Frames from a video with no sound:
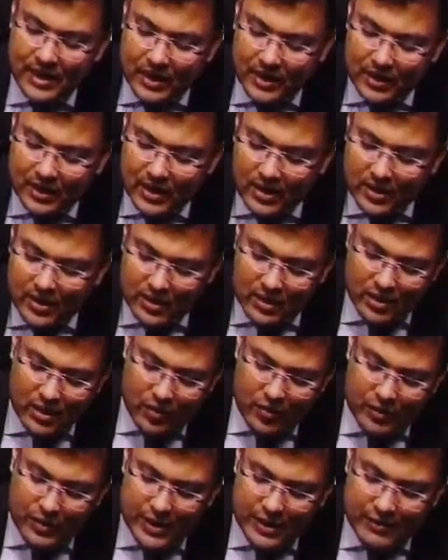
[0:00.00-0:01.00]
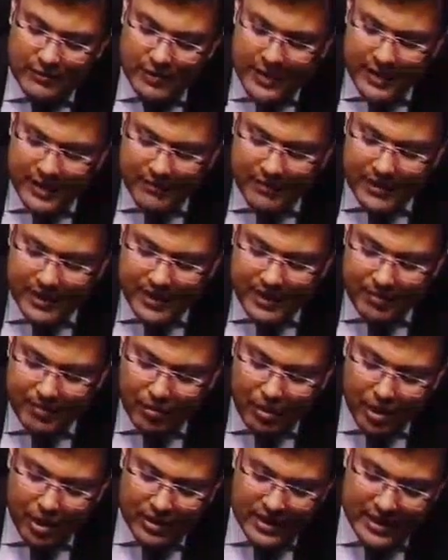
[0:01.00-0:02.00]
Third, which is very very
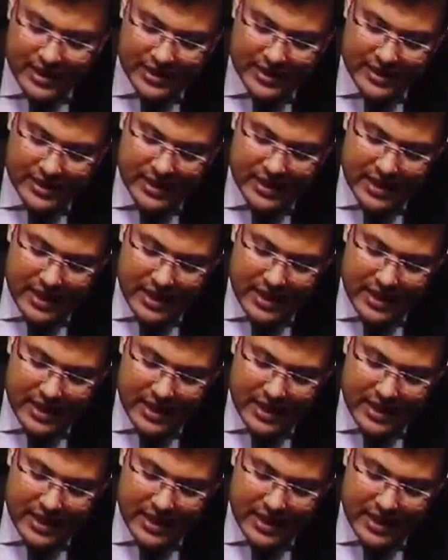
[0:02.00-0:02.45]
important,